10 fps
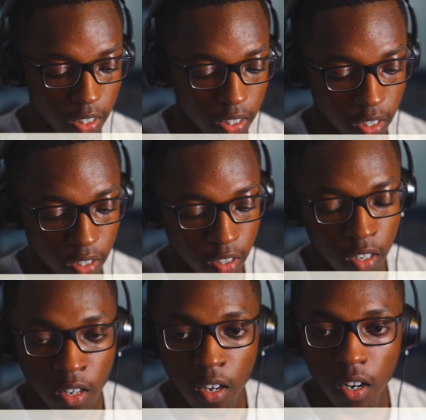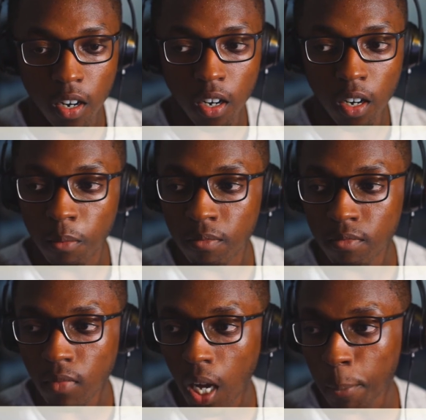I'm Kwaku,
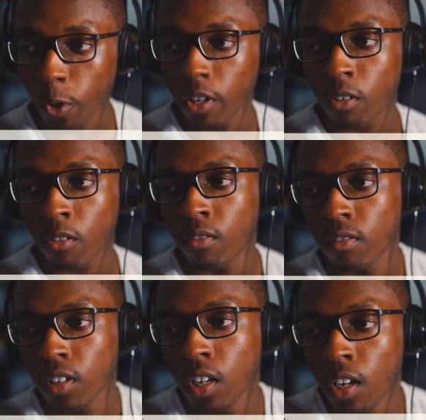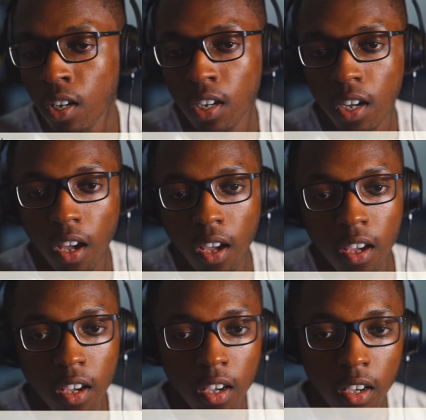and this is it.